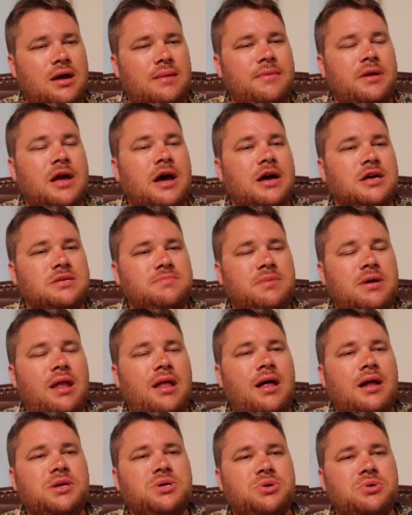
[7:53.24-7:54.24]

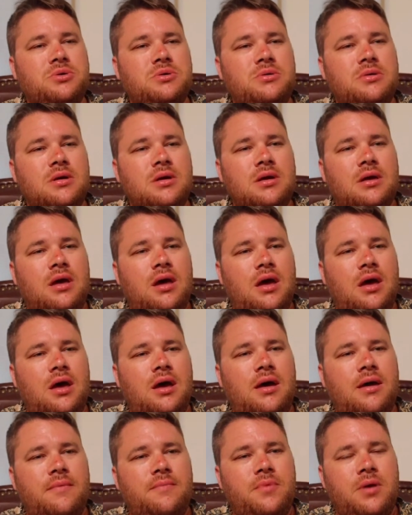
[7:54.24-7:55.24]
cosmological
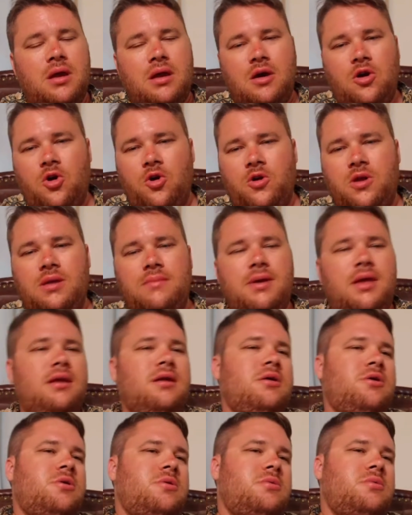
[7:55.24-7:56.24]
argument,
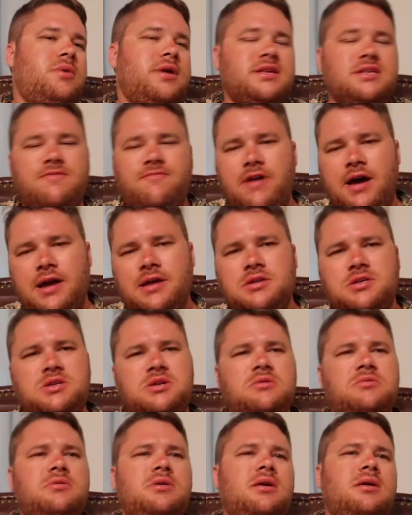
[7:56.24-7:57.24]
or what is
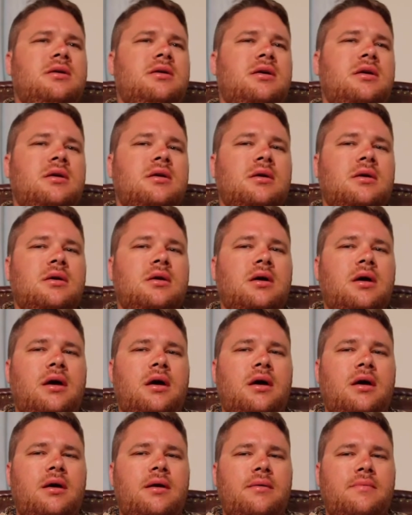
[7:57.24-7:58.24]
fine-tuning?
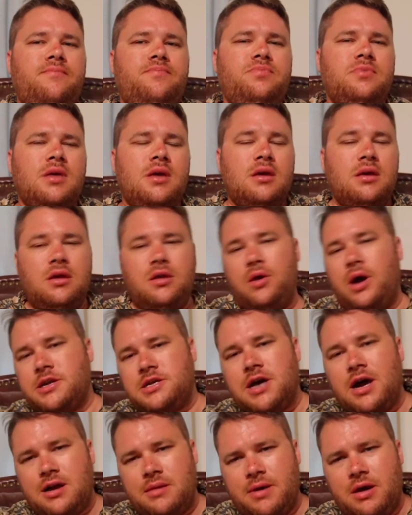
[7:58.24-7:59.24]
You know, I
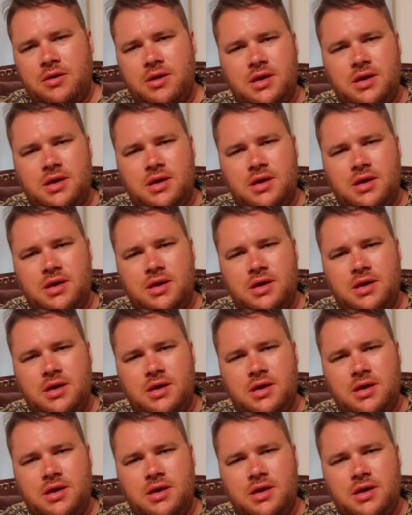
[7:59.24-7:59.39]
talk about